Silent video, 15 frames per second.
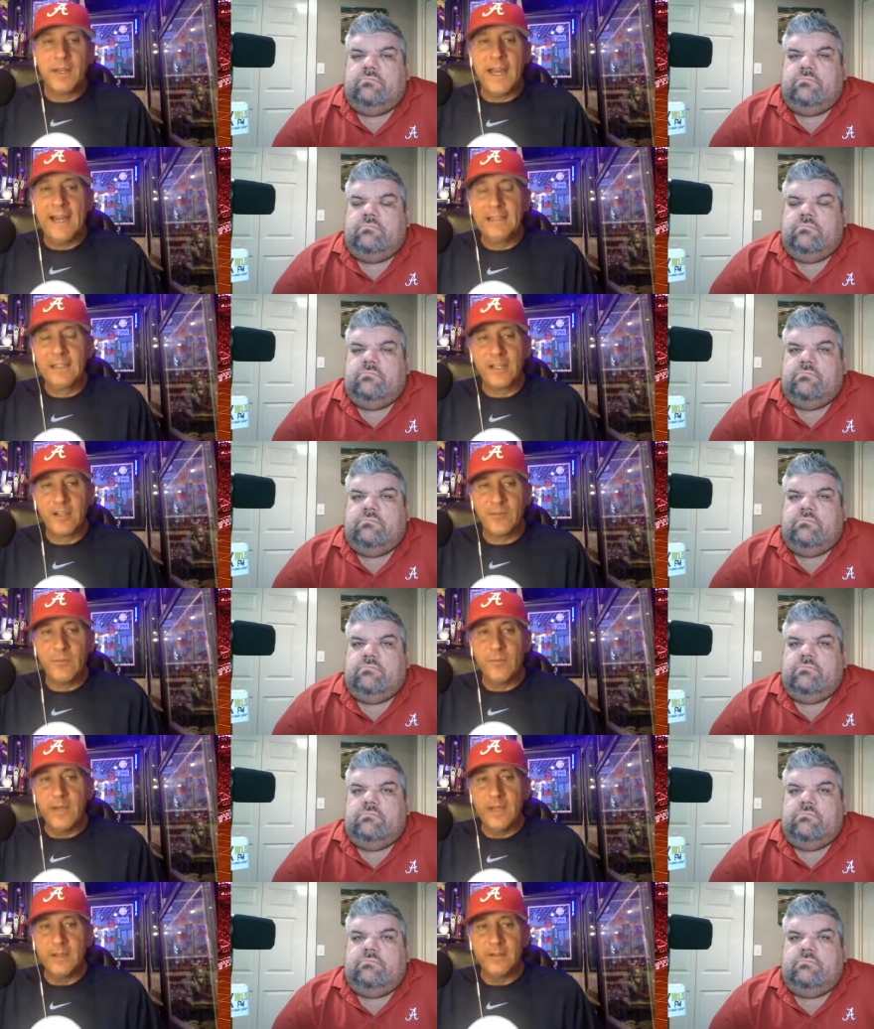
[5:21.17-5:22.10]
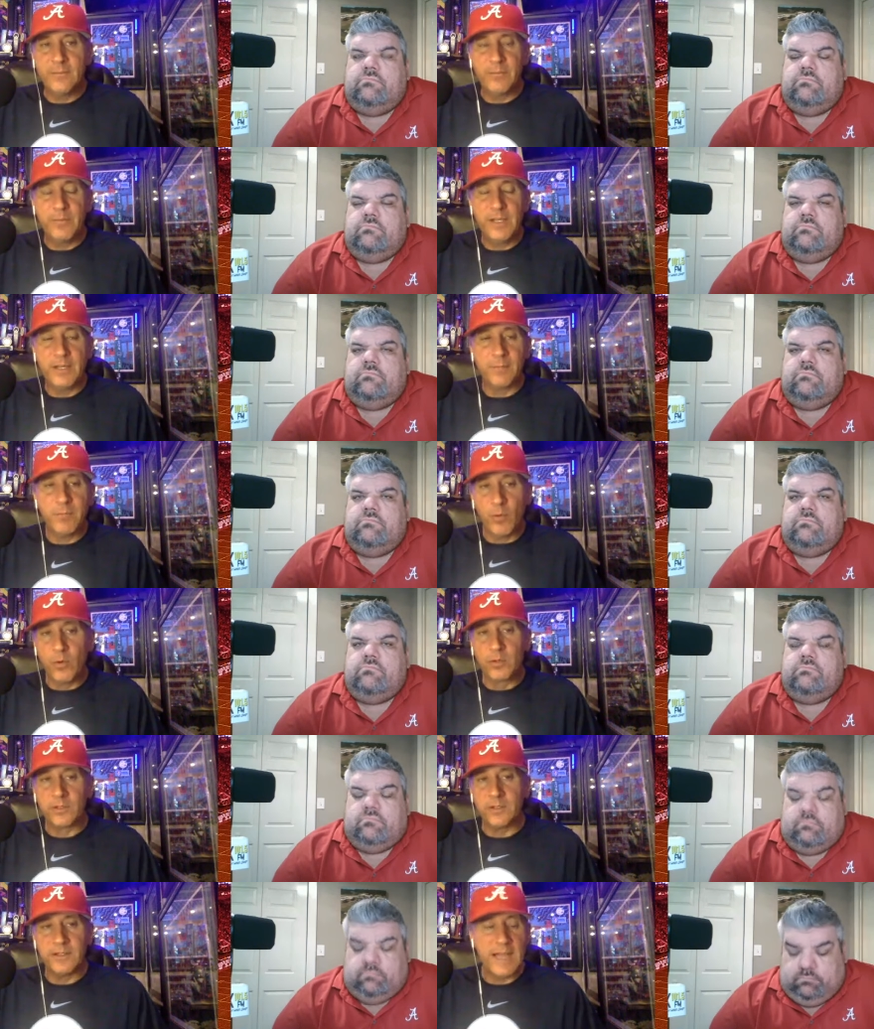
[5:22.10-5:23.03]
Speaker 1: out there and being
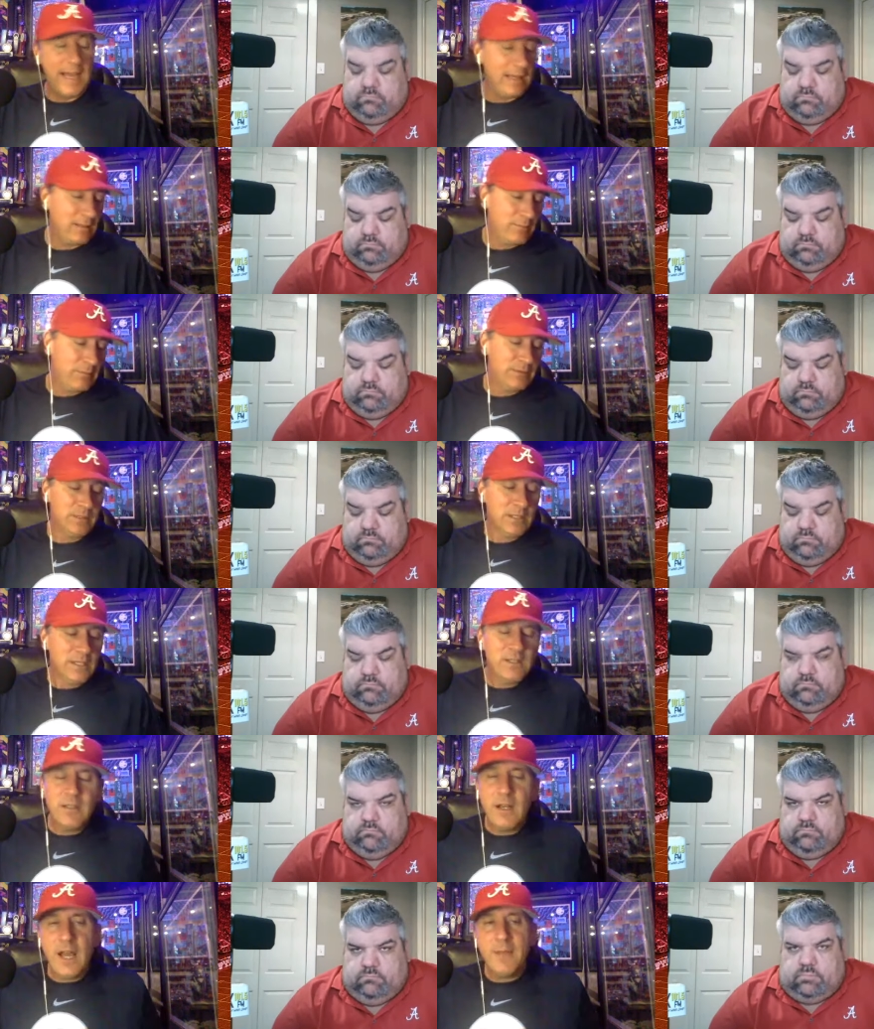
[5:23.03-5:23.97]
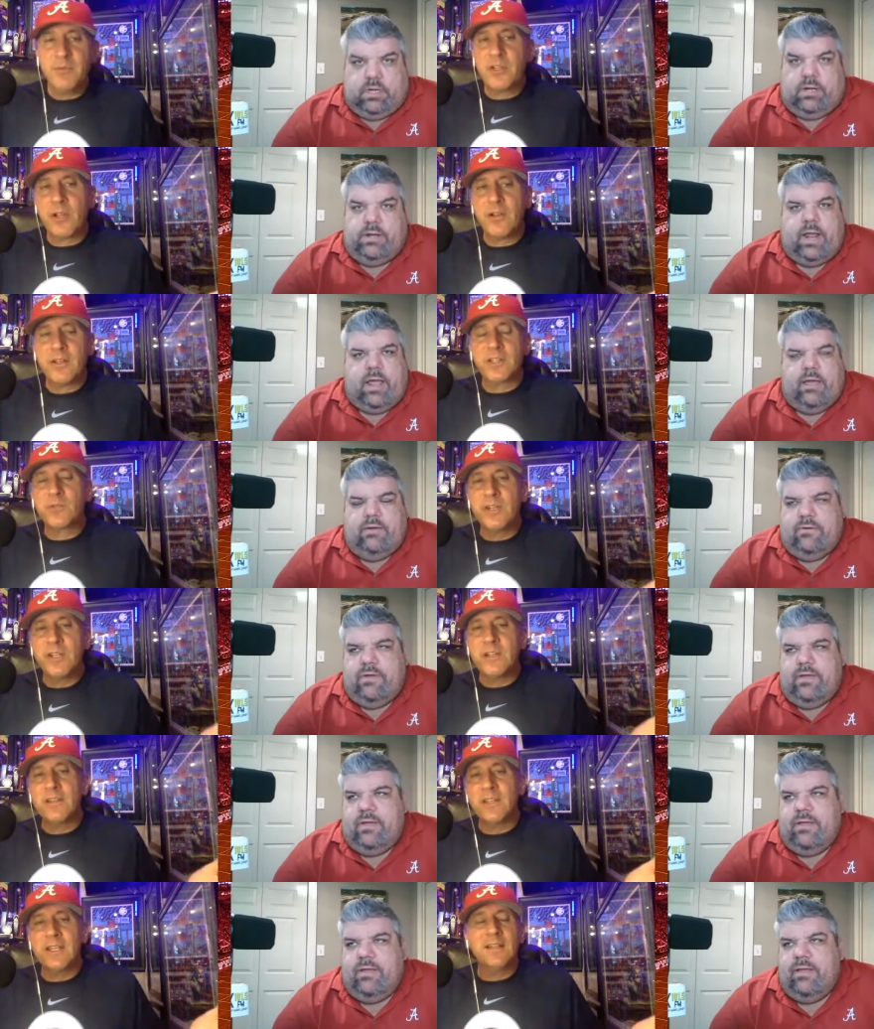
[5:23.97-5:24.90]
bored to death. But, you know, I'm curious, what do
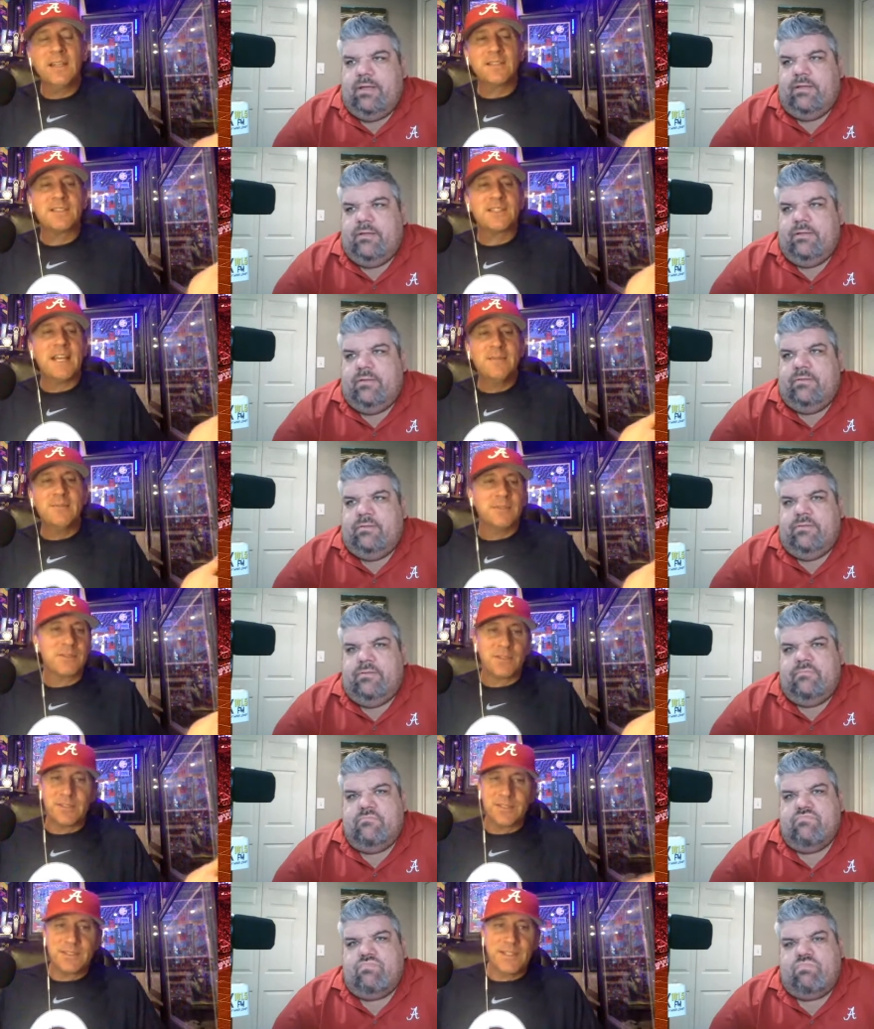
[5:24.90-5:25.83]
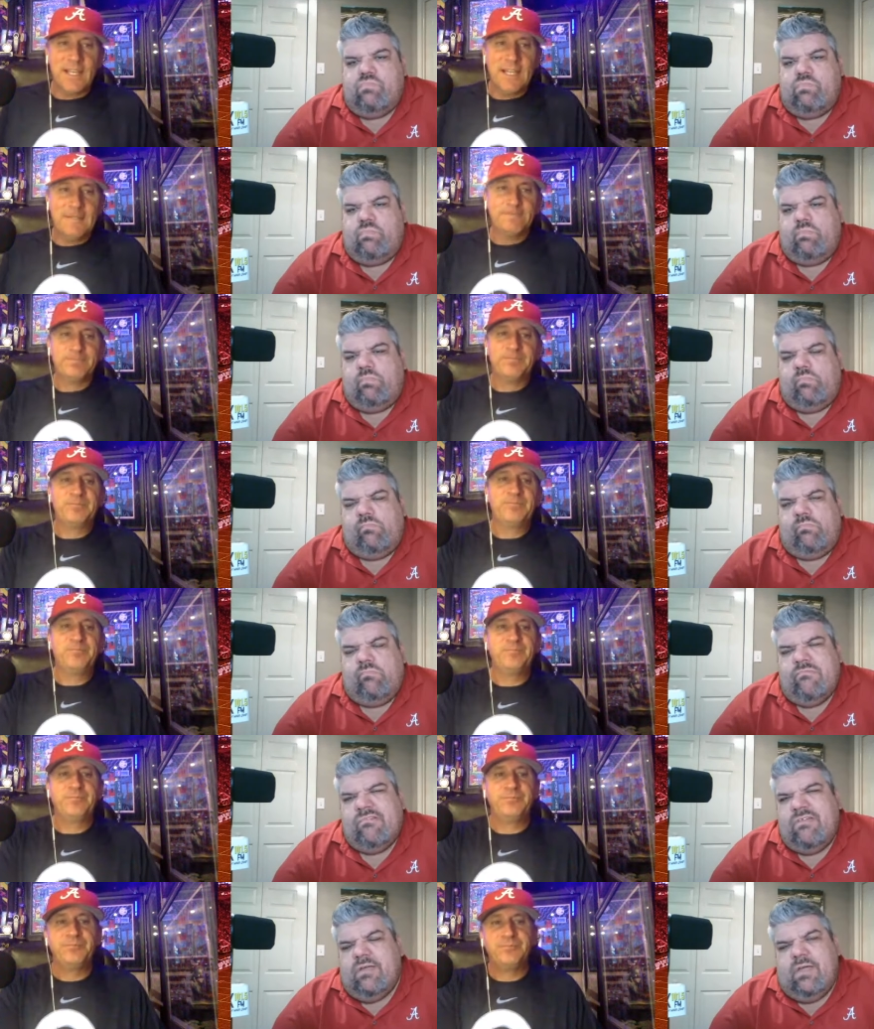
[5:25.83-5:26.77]
you think Nick Saban's going to say?
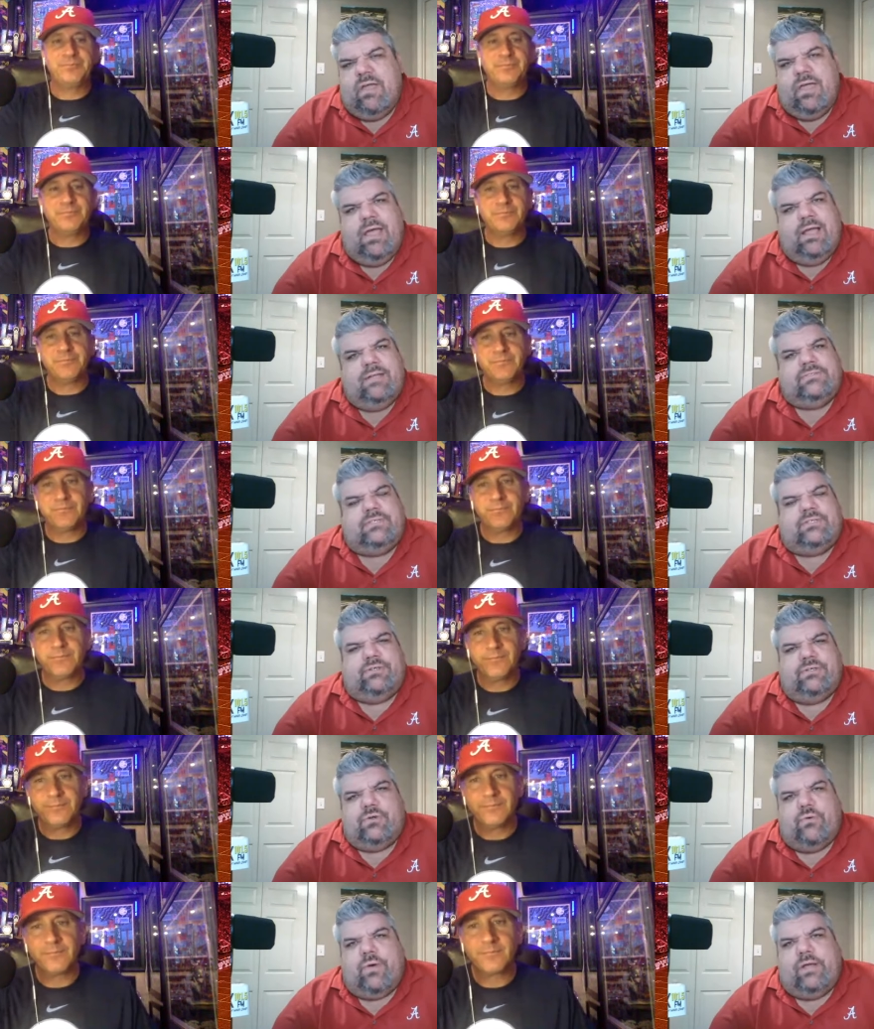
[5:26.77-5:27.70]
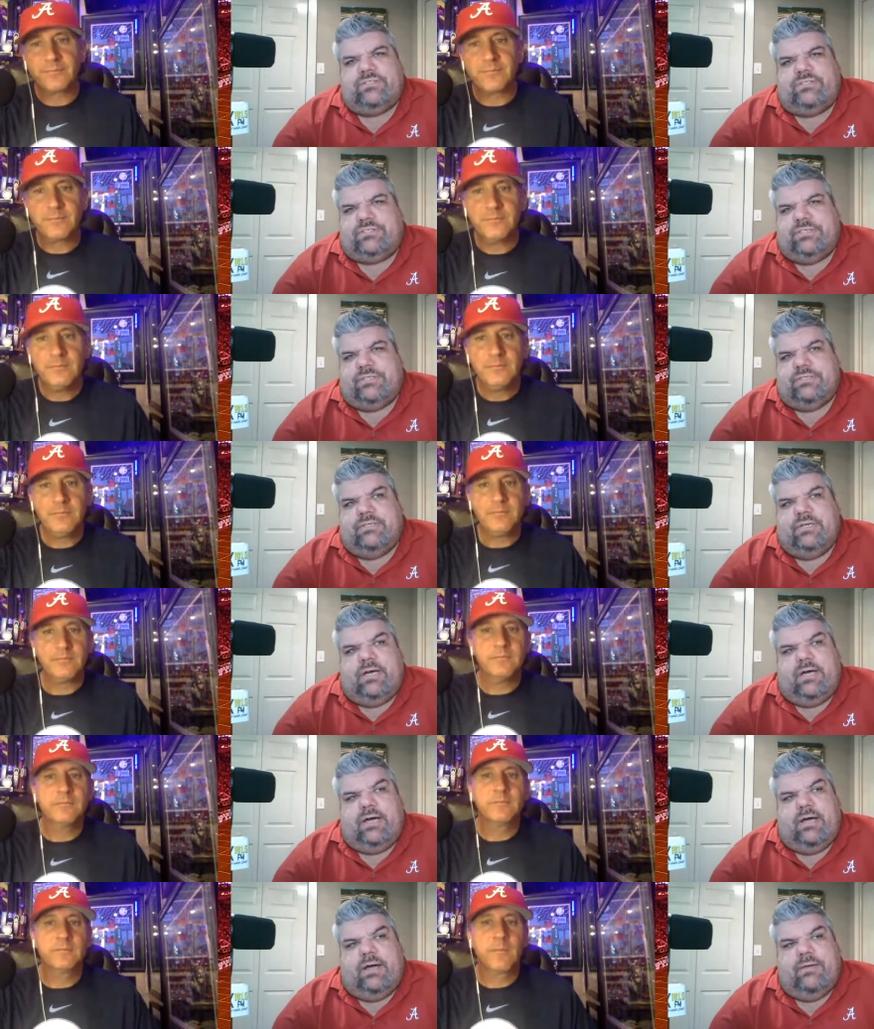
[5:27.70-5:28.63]
Speaker 2: It's a good question.
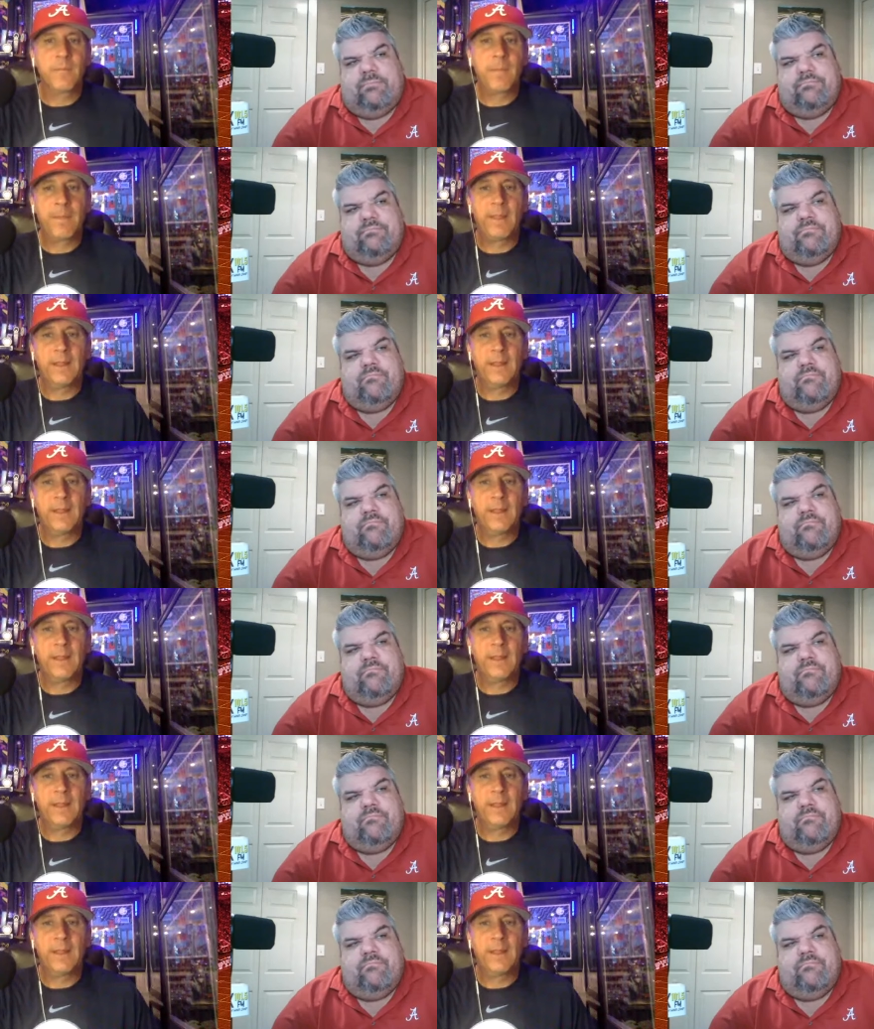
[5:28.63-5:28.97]
I